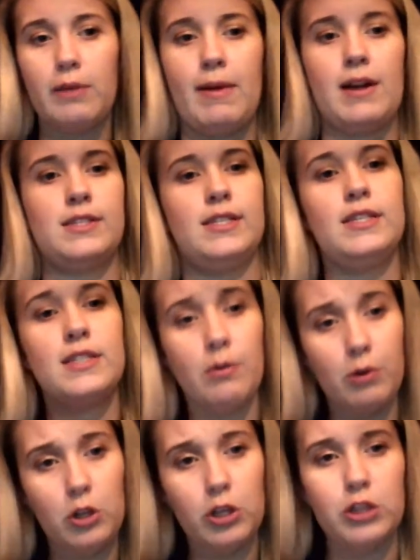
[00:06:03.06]
at magazines, they
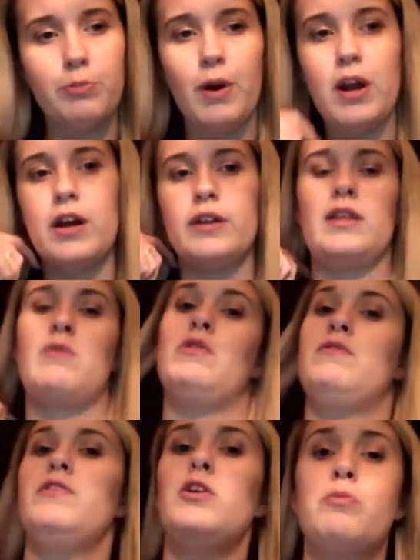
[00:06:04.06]
want to look at the product. They
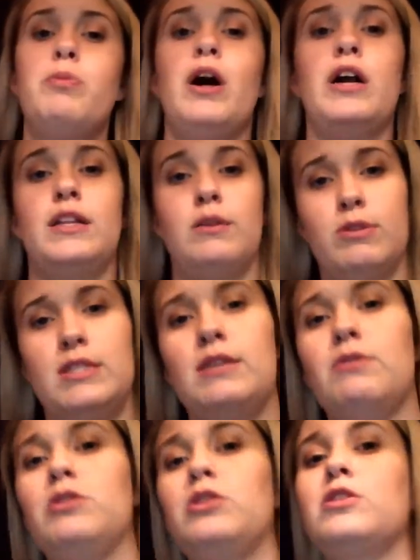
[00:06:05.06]
want to feel the product, they want to see
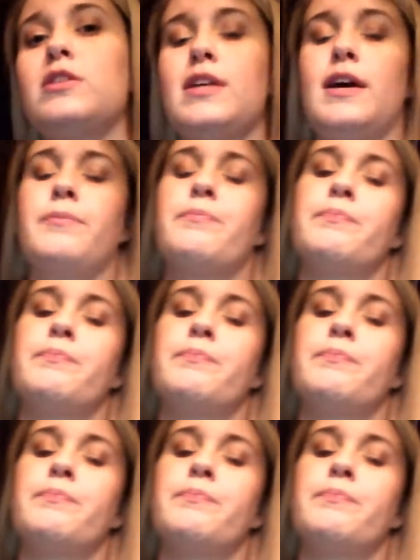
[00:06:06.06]
what it looks like.